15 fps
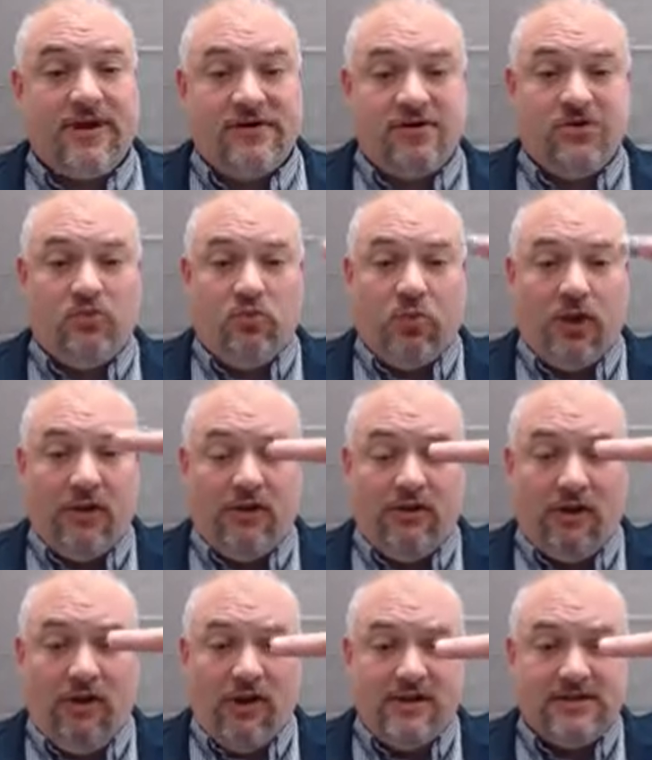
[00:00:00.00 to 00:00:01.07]
not just one
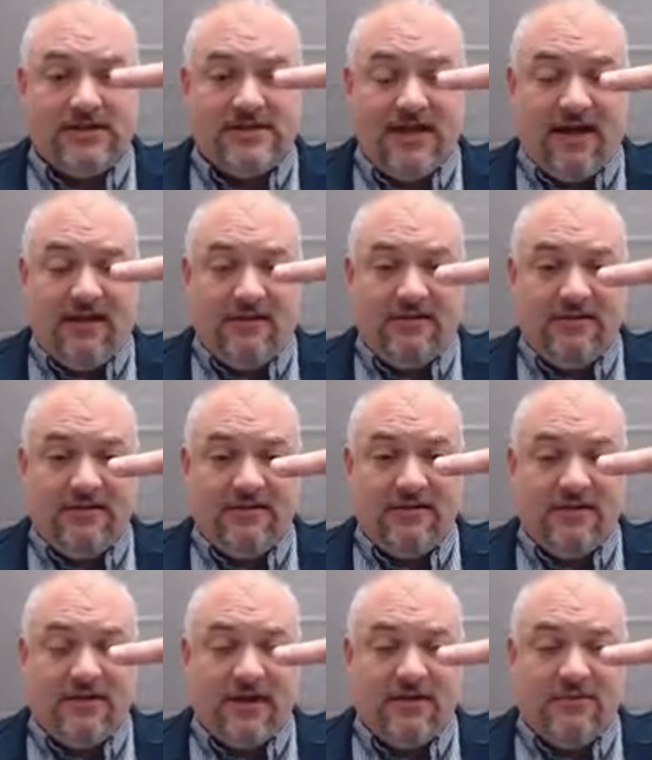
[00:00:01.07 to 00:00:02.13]
long cell
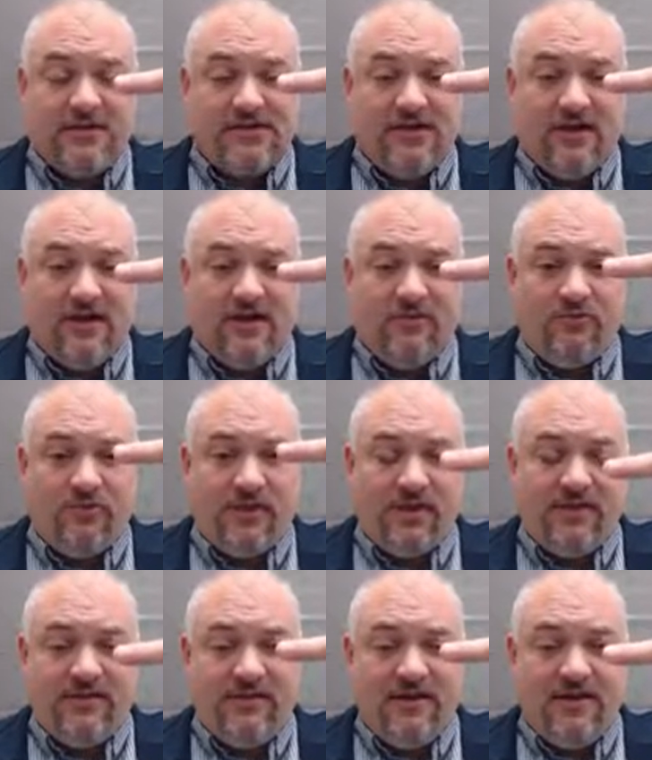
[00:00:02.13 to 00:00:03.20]
like we saw
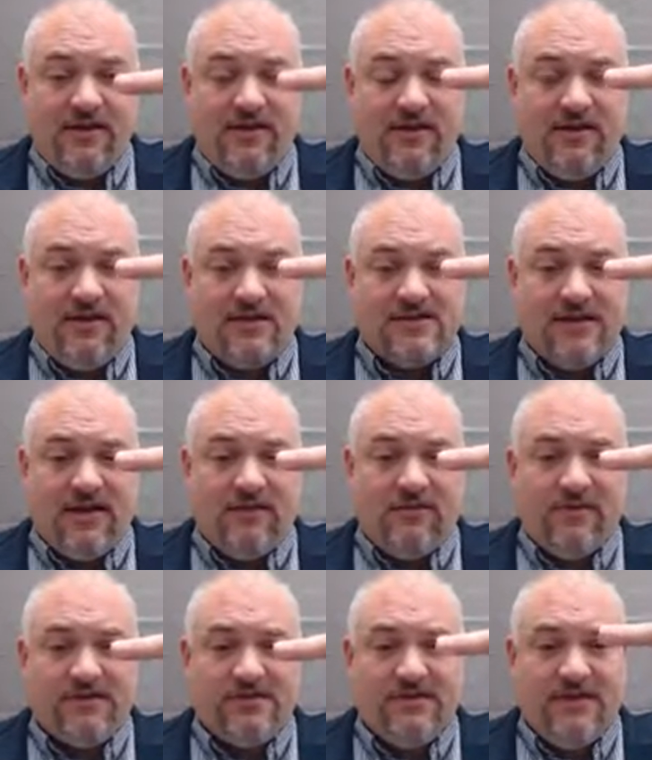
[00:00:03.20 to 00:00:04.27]
with the
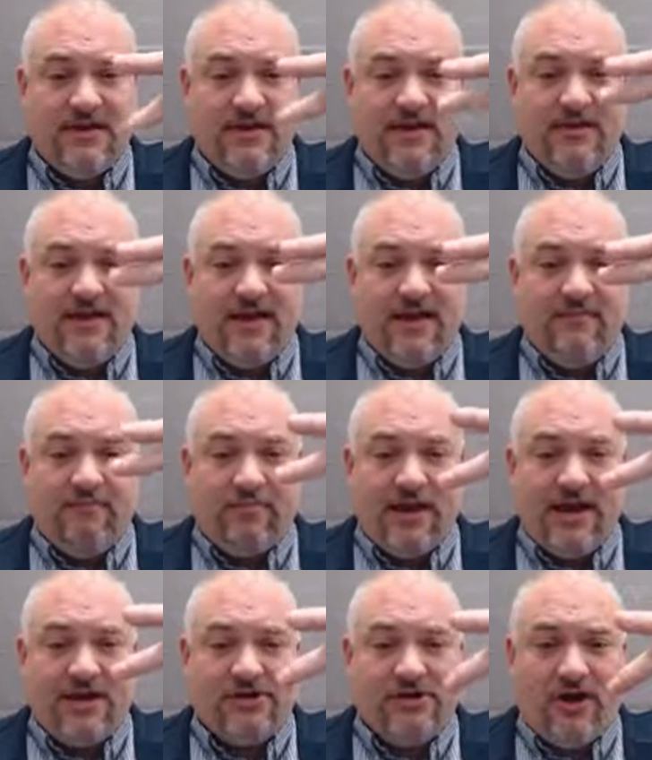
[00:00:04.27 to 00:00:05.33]
skeletal muscle. They can
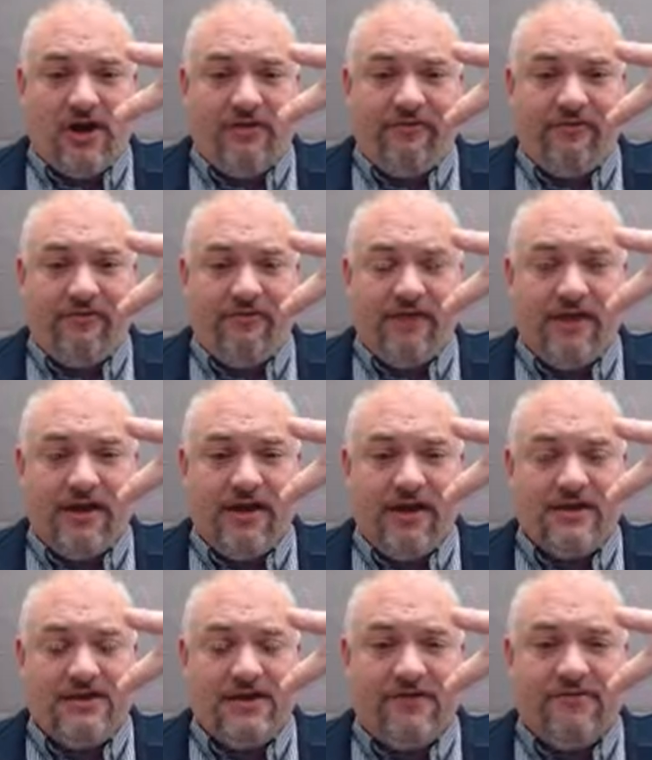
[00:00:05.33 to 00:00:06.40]
branch off
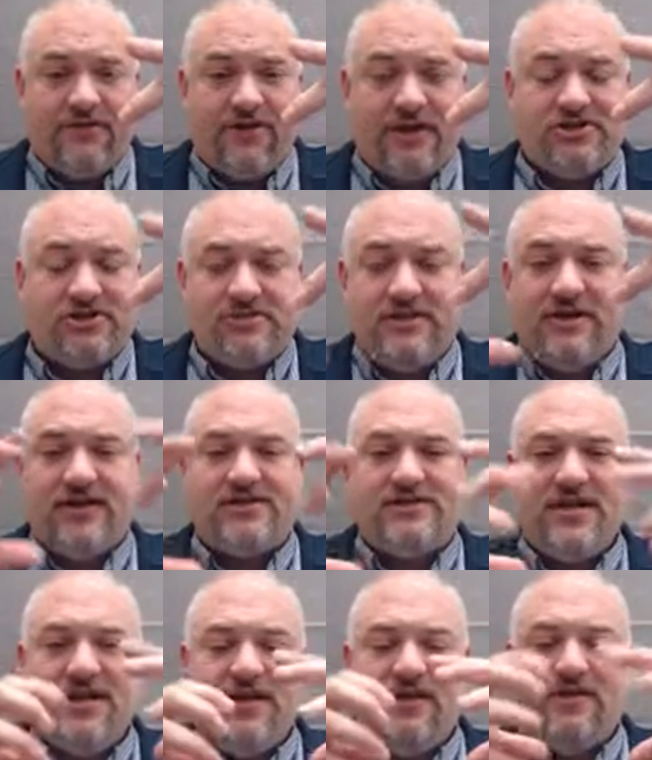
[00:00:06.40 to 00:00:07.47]
into different directions because
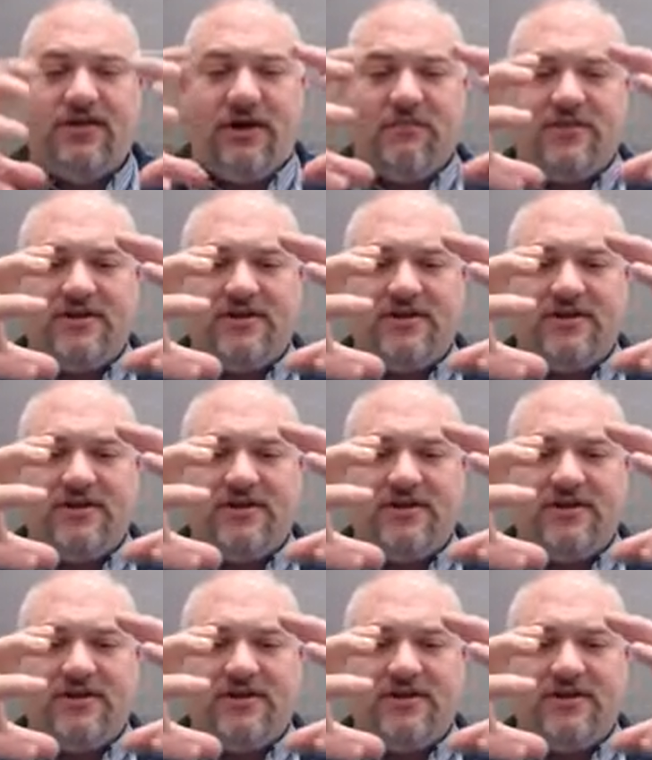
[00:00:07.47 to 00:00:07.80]
the heart